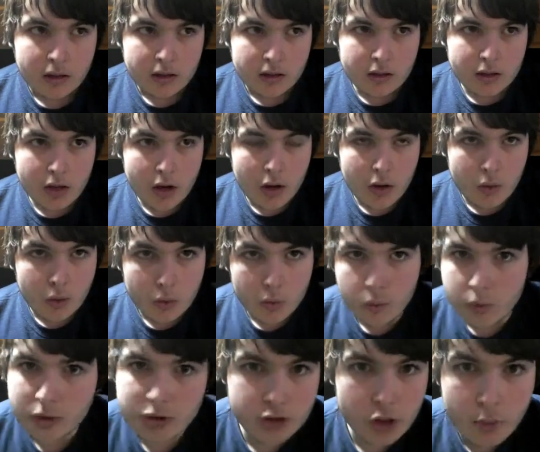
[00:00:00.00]
You know,
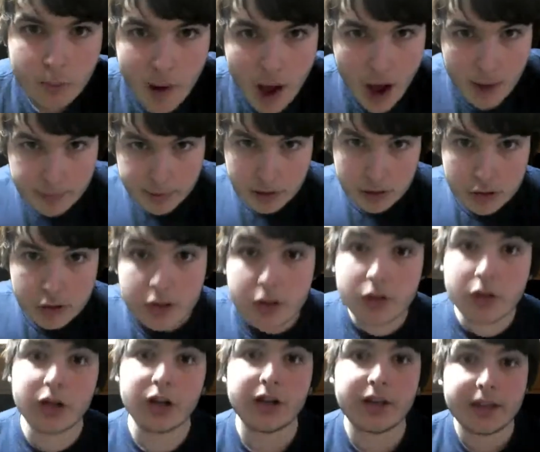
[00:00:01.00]
we're so
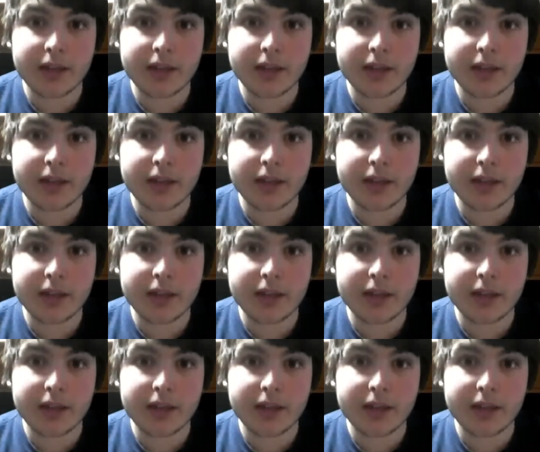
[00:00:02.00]
popular,